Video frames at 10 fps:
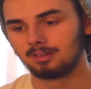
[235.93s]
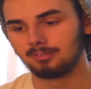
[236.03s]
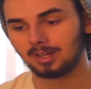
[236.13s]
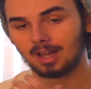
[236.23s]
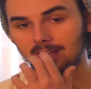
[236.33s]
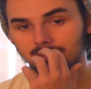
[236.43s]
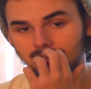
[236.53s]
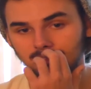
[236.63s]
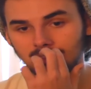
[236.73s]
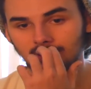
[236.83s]
If you guys
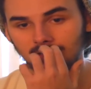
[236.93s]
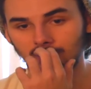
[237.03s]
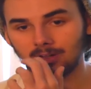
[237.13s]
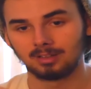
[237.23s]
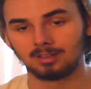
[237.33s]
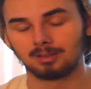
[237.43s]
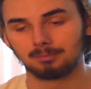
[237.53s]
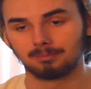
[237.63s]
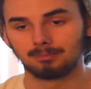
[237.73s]
did not know, I ended up